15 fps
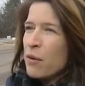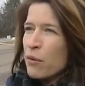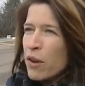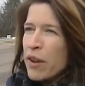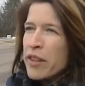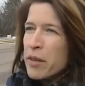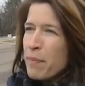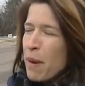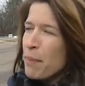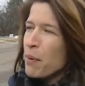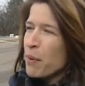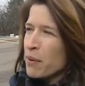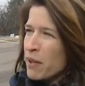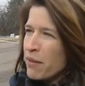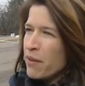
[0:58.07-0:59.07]
really the
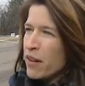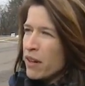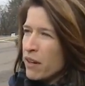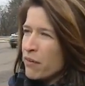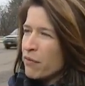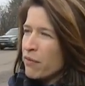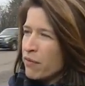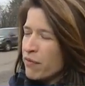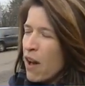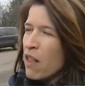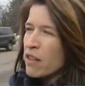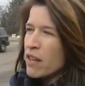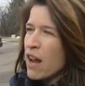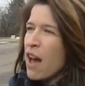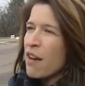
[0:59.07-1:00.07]
people who live here have
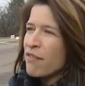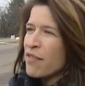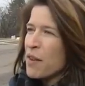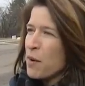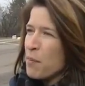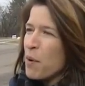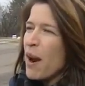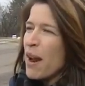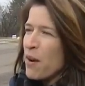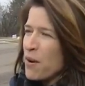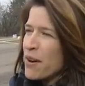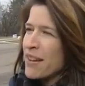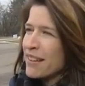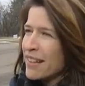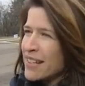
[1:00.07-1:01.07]
fallen off their
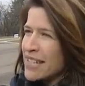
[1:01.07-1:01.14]
priority